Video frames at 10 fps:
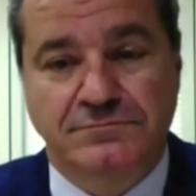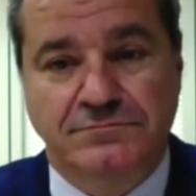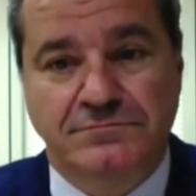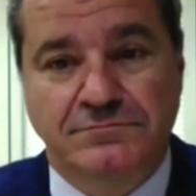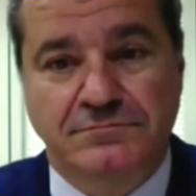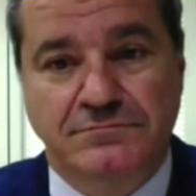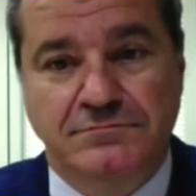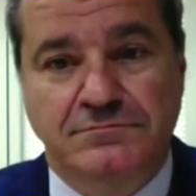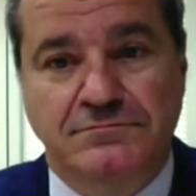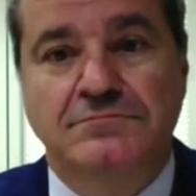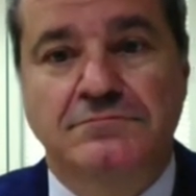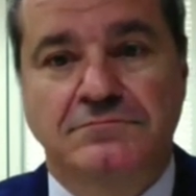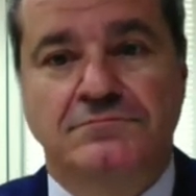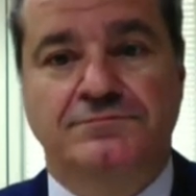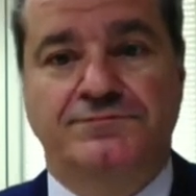
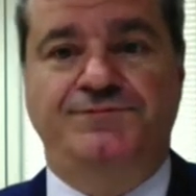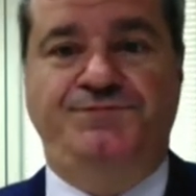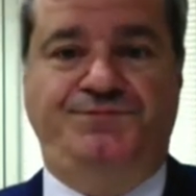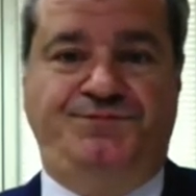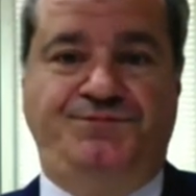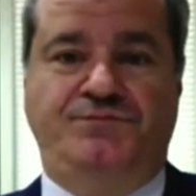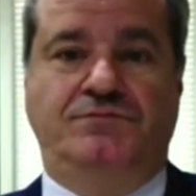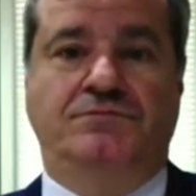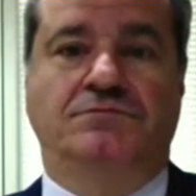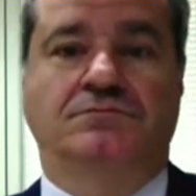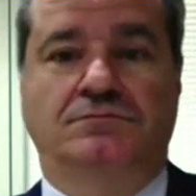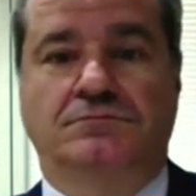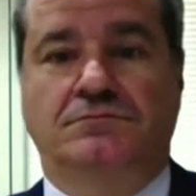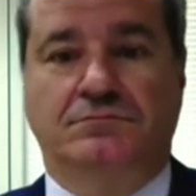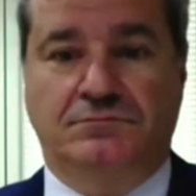
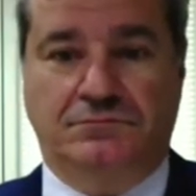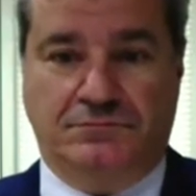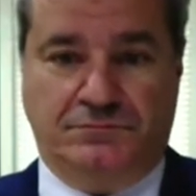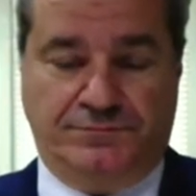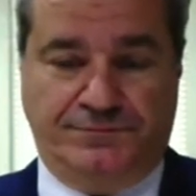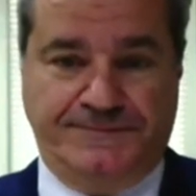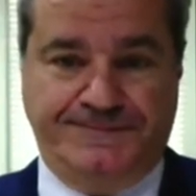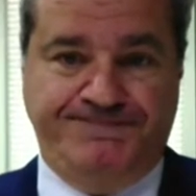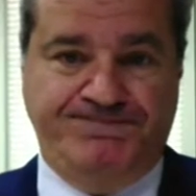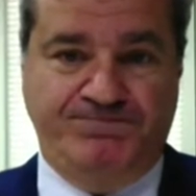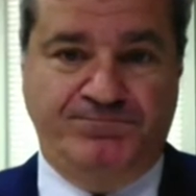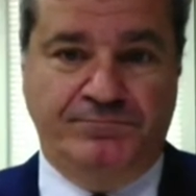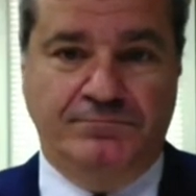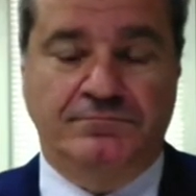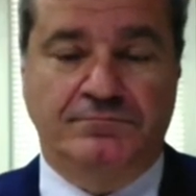
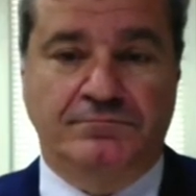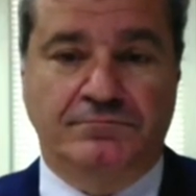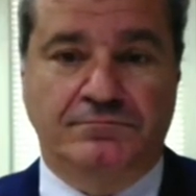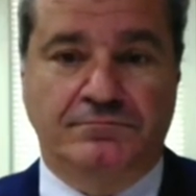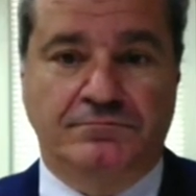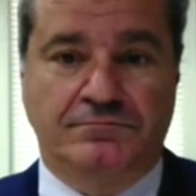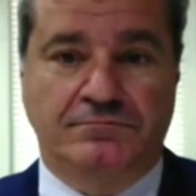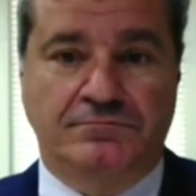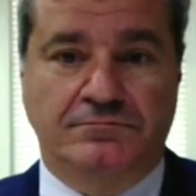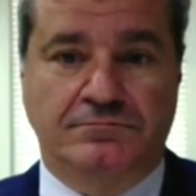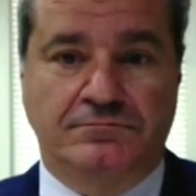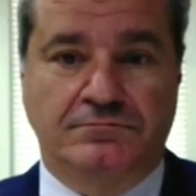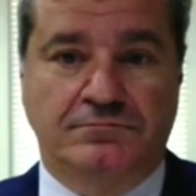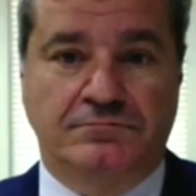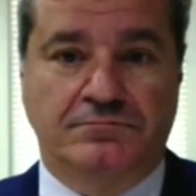
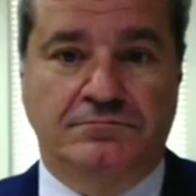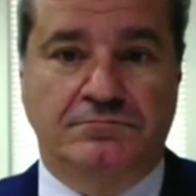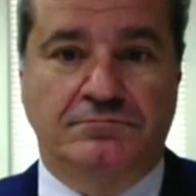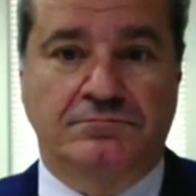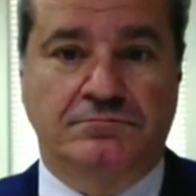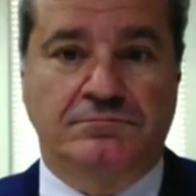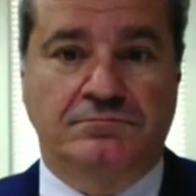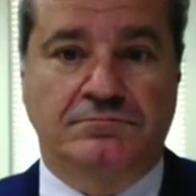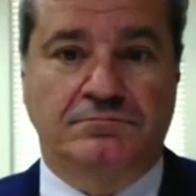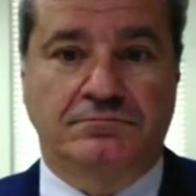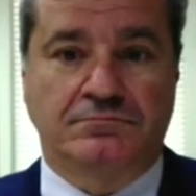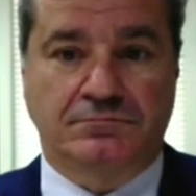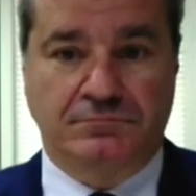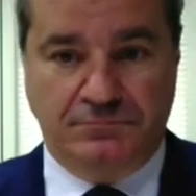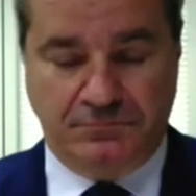
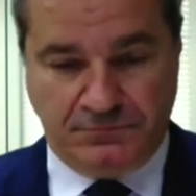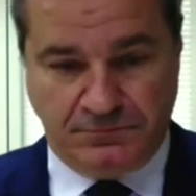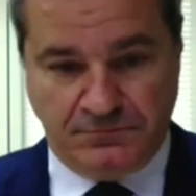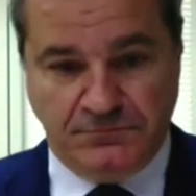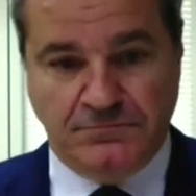No words are spoken by the person on screen.